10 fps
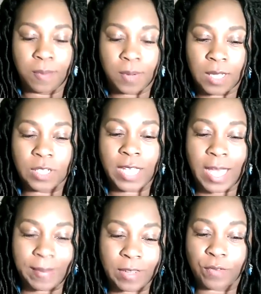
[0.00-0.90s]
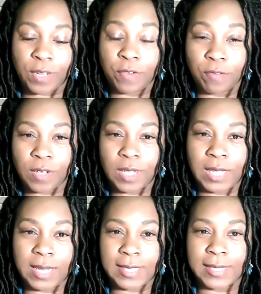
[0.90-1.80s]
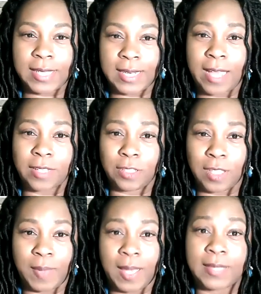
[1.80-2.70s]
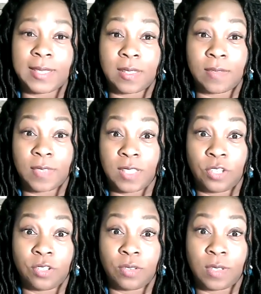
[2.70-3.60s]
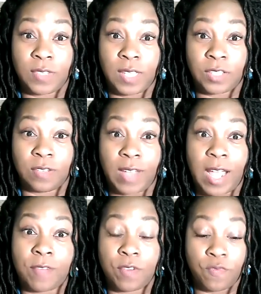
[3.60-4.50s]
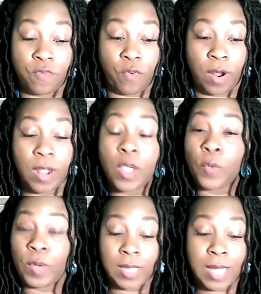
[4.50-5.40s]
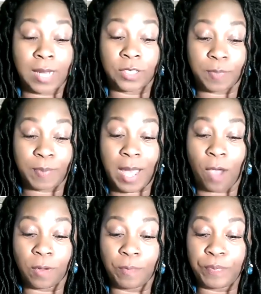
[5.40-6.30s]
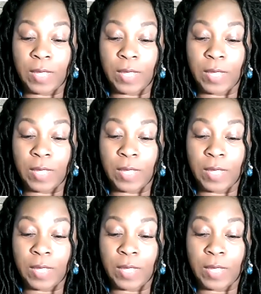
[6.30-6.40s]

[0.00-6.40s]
but Chapter 3 really does get down to the basics of essentials of Section 504 with knowledge is power.